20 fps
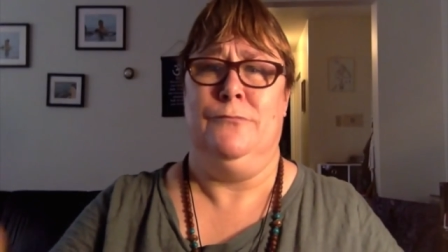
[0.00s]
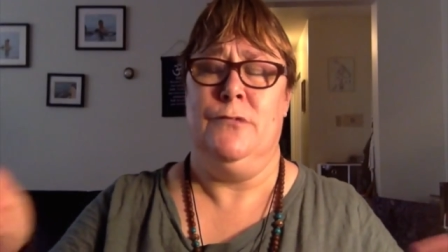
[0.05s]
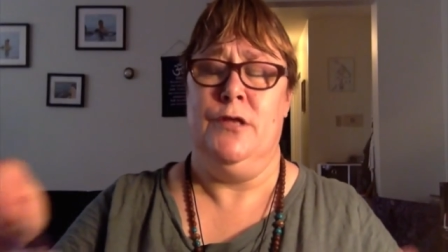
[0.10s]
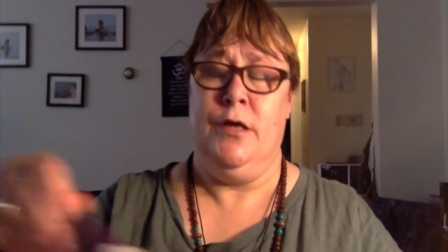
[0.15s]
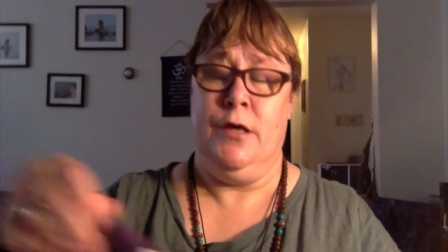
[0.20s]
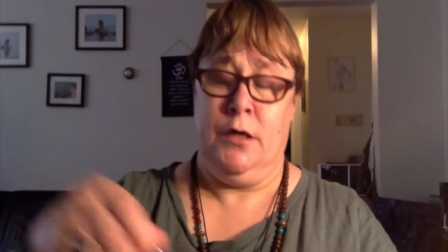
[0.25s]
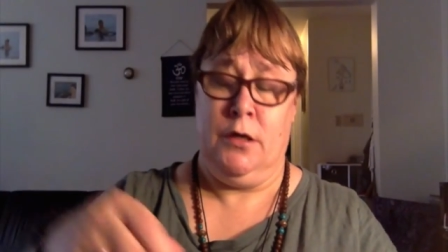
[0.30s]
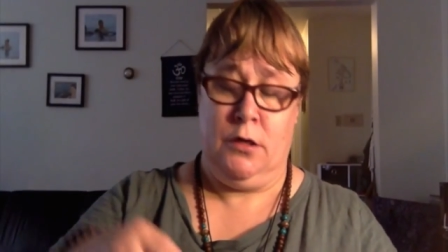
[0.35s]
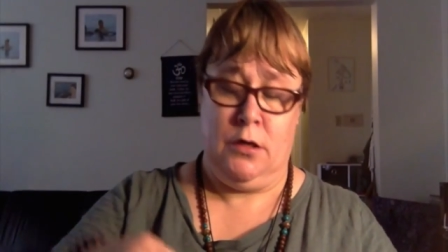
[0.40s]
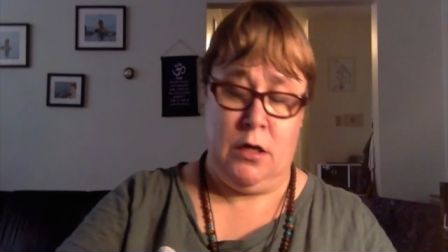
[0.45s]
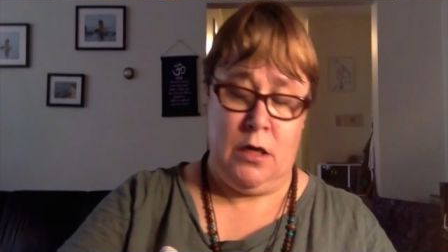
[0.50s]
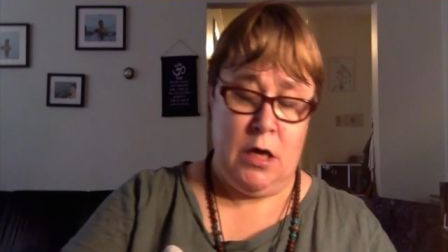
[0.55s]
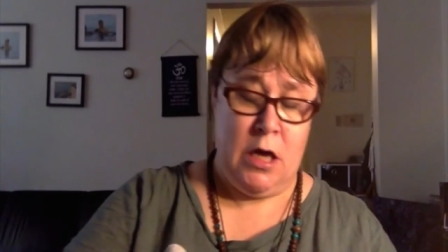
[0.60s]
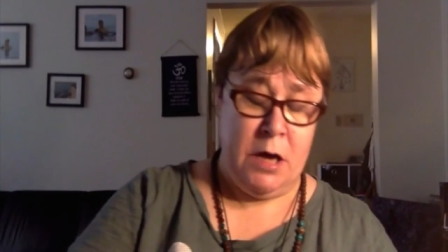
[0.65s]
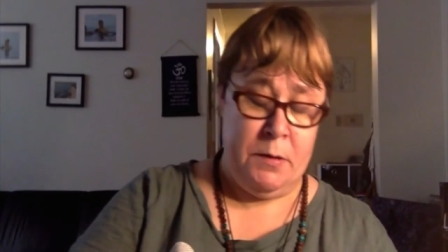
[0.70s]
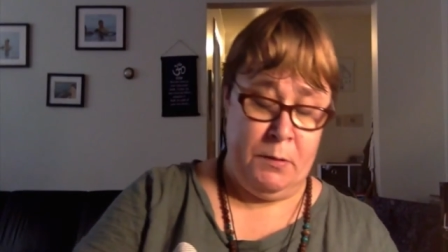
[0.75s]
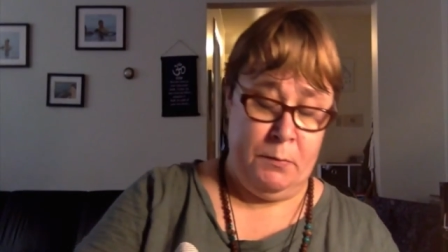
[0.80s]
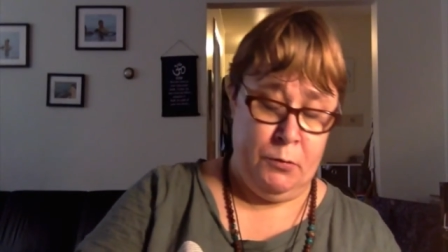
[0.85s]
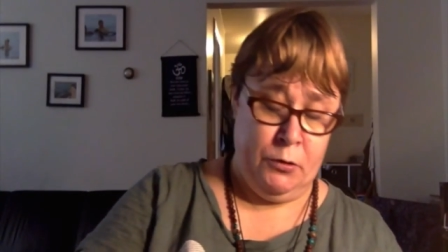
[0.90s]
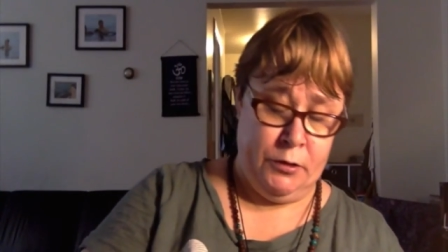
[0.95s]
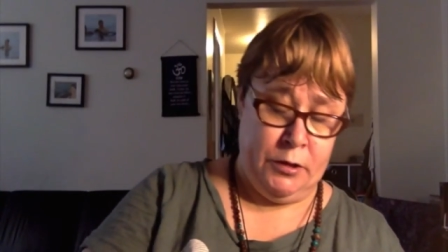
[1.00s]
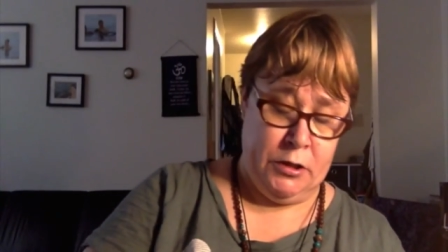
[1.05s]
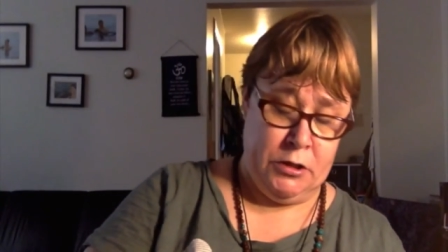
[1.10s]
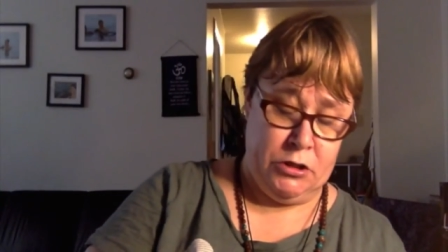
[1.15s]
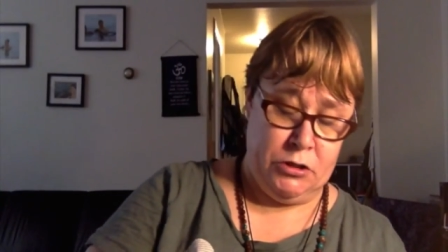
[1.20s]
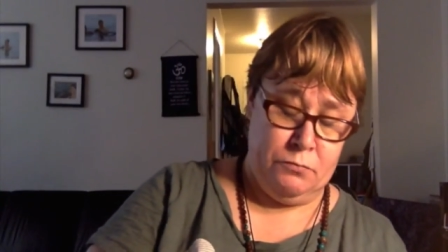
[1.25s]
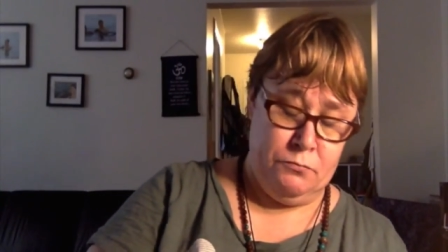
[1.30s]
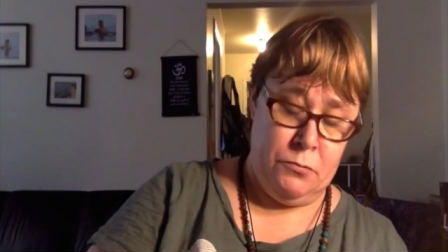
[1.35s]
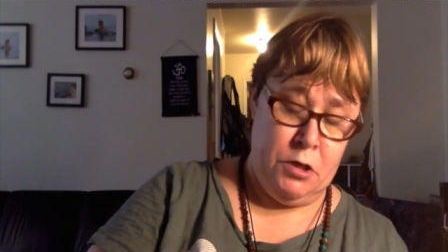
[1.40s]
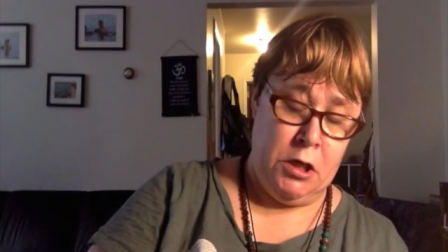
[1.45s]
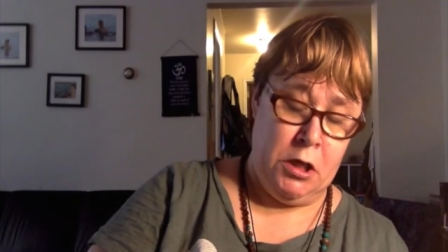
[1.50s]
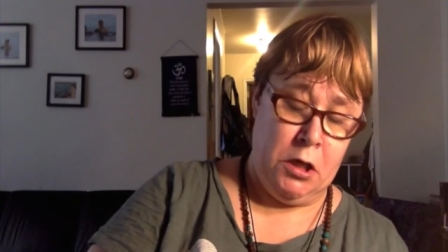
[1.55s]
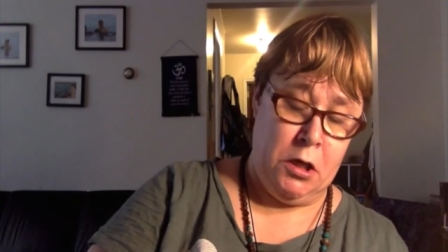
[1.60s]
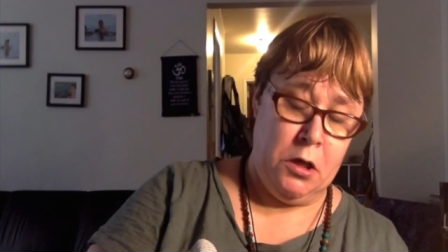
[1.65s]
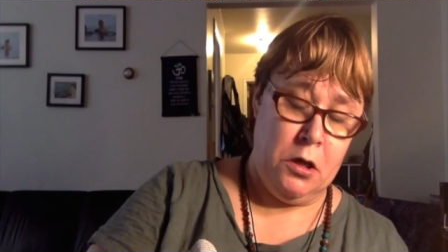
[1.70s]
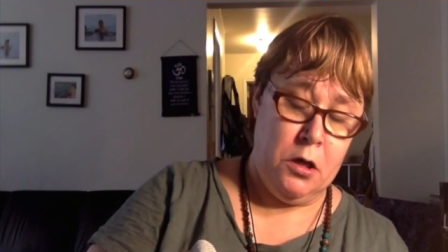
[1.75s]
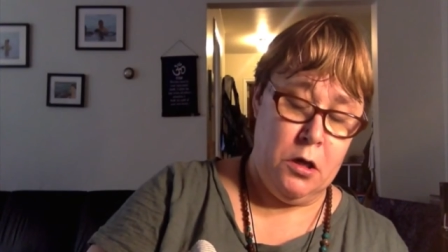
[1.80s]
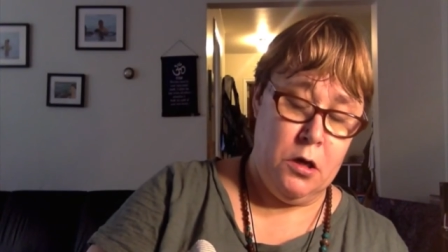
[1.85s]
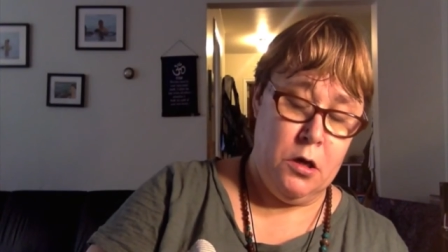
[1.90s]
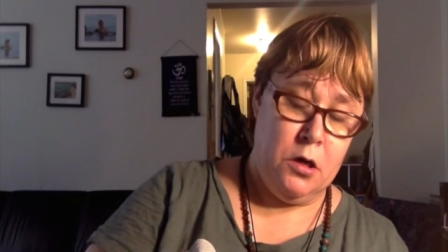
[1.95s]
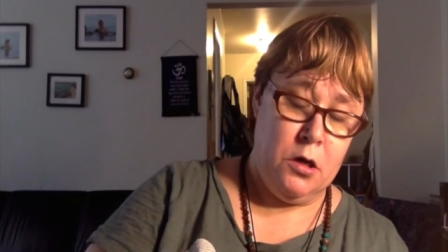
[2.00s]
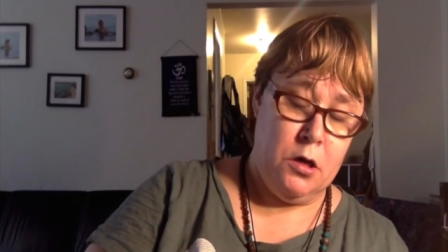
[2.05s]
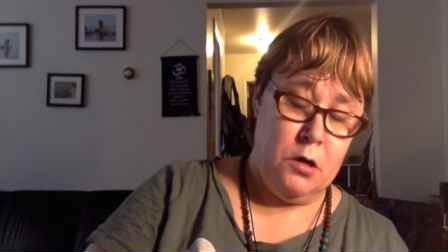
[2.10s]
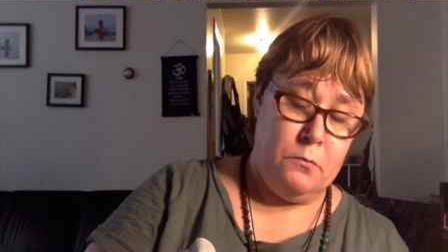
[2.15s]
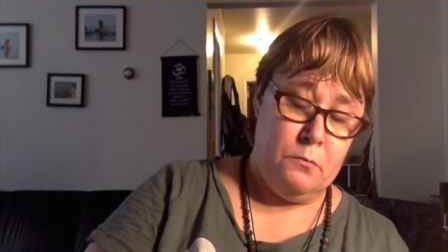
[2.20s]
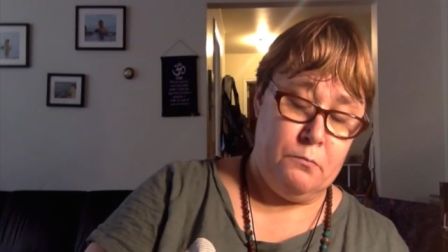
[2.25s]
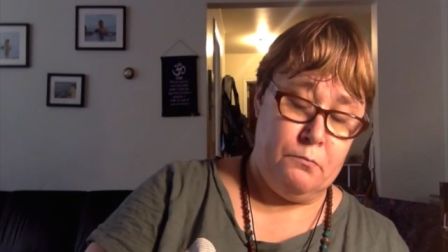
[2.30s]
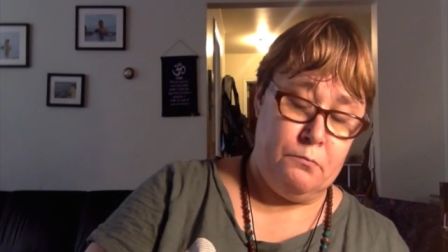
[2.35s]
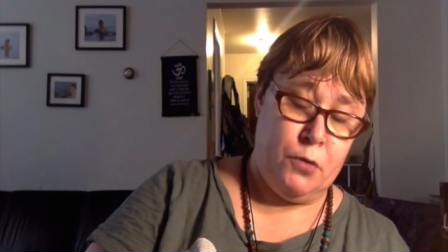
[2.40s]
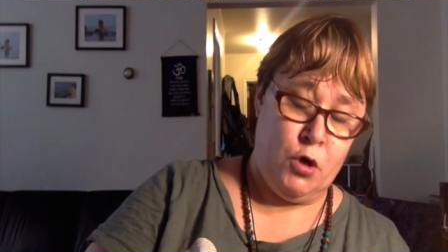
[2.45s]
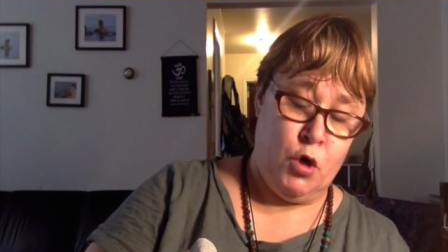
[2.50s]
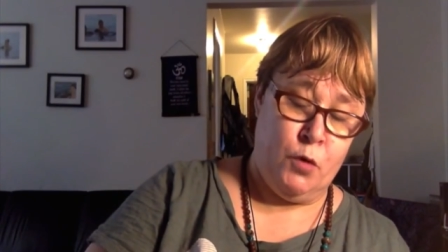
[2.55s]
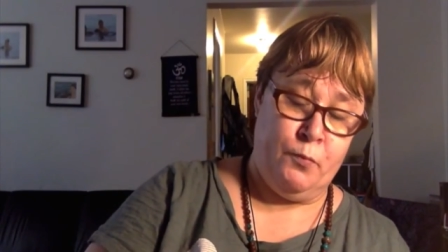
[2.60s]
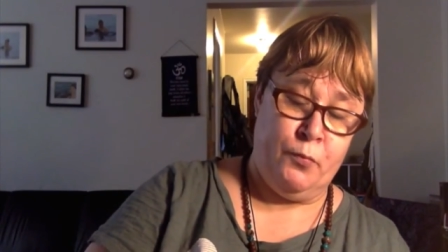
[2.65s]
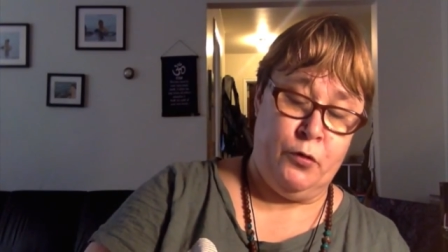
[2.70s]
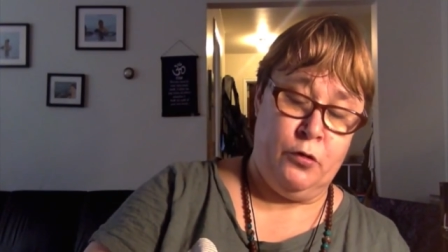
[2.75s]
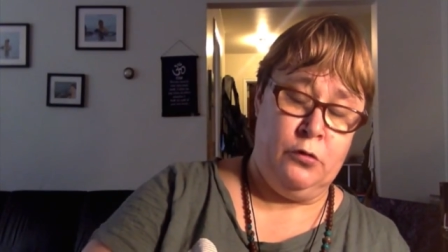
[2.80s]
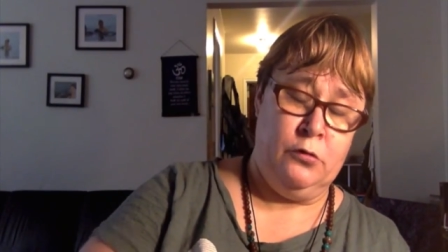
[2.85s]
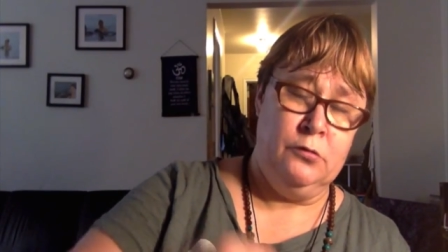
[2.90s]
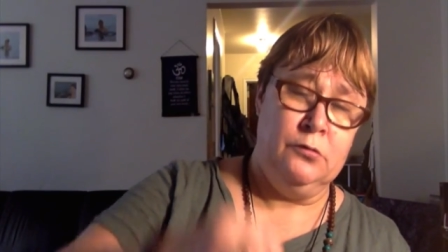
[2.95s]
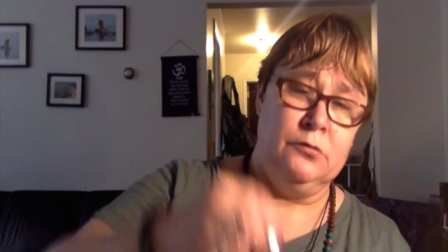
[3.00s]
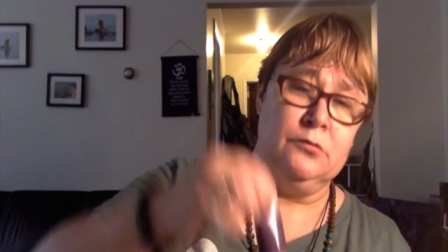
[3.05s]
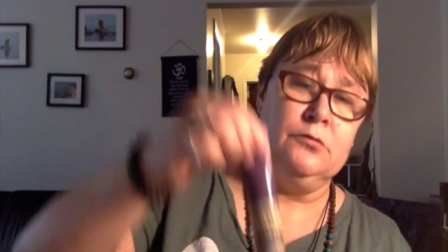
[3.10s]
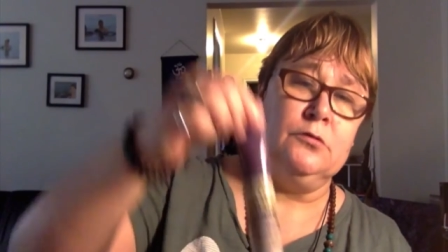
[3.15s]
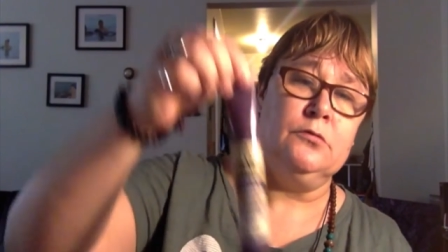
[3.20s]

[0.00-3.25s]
Like, happy birthday to me. Purple.